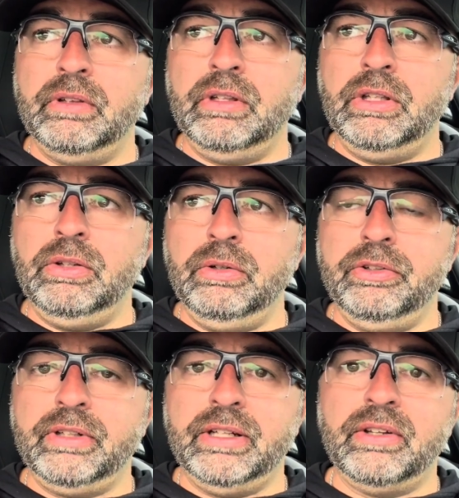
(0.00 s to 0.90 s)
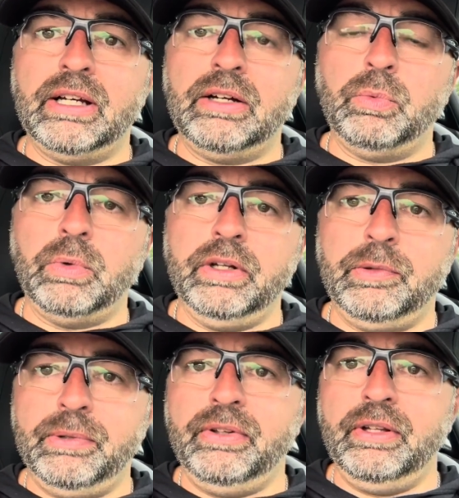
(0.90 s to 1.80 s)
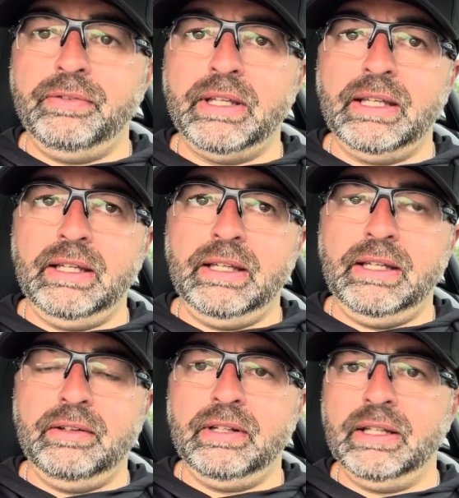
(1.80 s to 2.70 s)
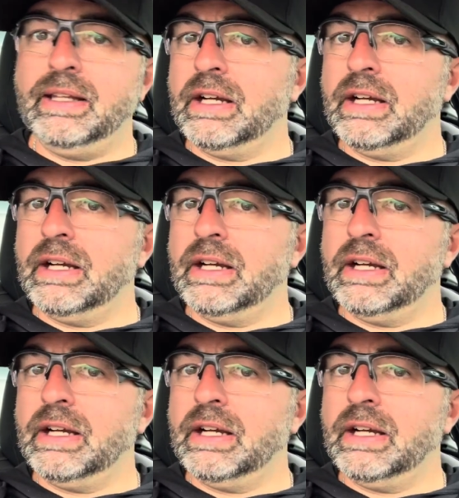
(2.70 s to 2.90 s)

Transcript: usually it's not one specific incident that